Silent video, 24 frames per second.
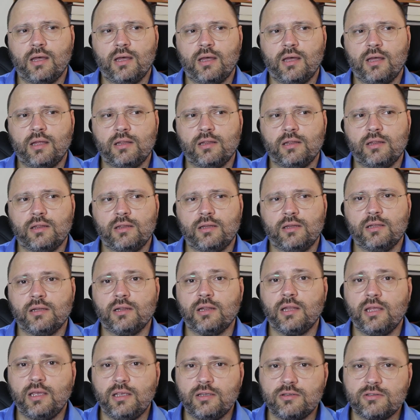
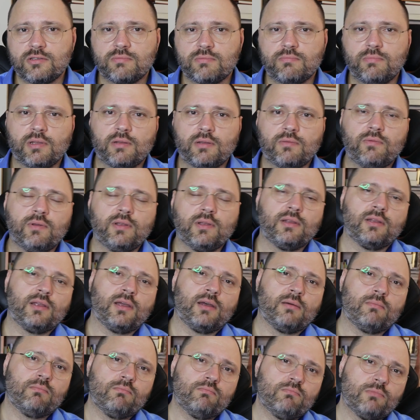The links
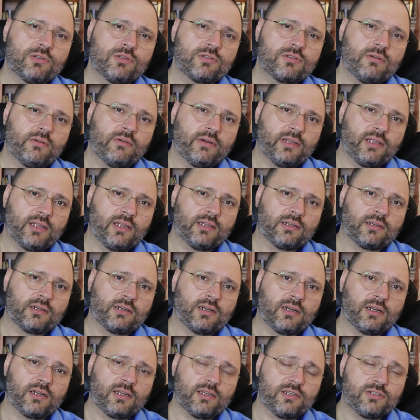between Moscow and
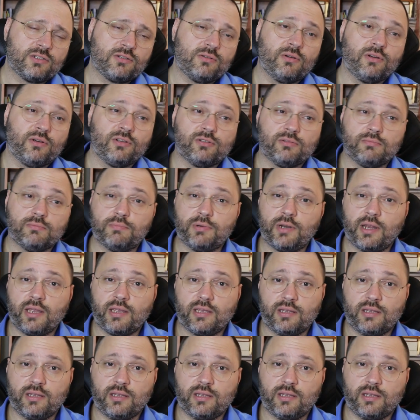Ankara is going to